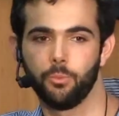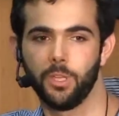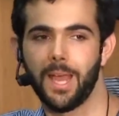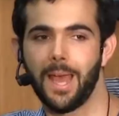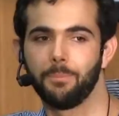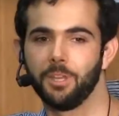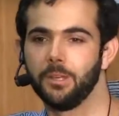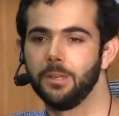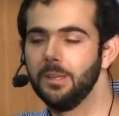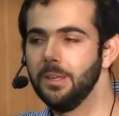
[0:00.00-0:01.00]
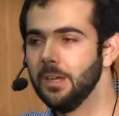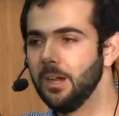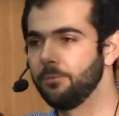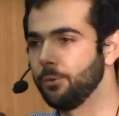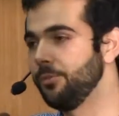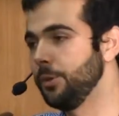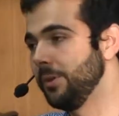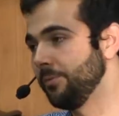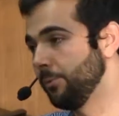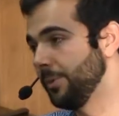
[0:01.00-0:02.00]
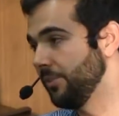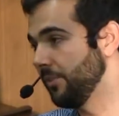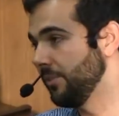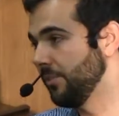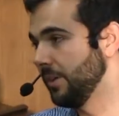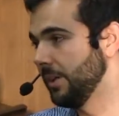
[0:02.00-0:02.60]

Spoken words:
will happen for a few different reasons.